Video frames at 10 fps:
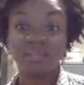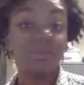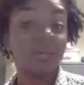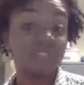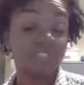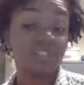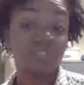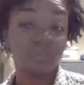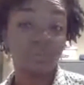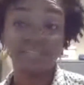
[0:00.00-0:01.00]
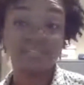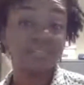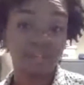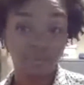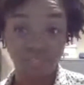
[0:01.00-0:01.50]
EP Office of Civil
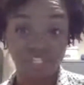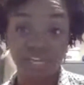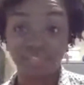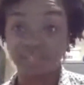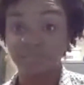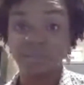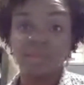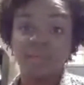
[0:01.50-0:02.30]
Rights, they're rejected.